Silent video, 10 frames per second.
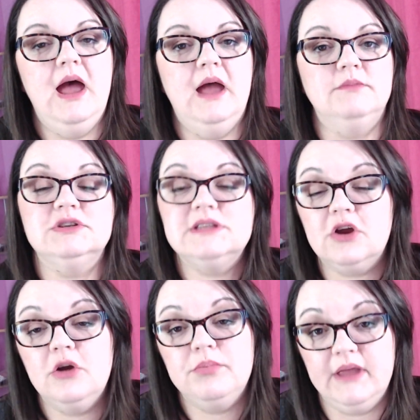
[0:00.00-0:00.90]
Just like
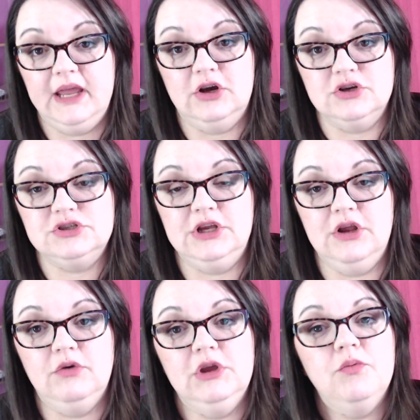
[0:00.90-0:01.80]
our planners,
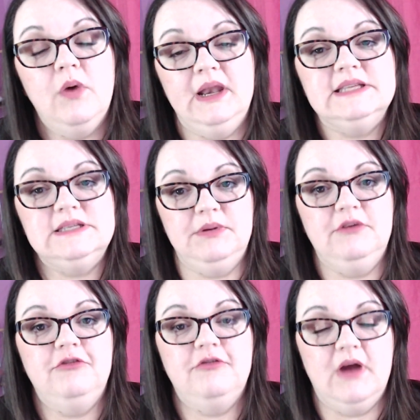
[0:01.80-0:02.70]
you want it to be
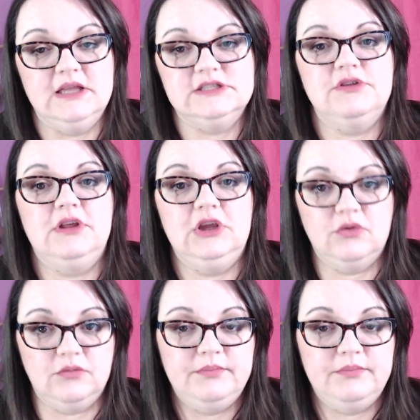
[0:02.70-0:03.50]
fun so that you'll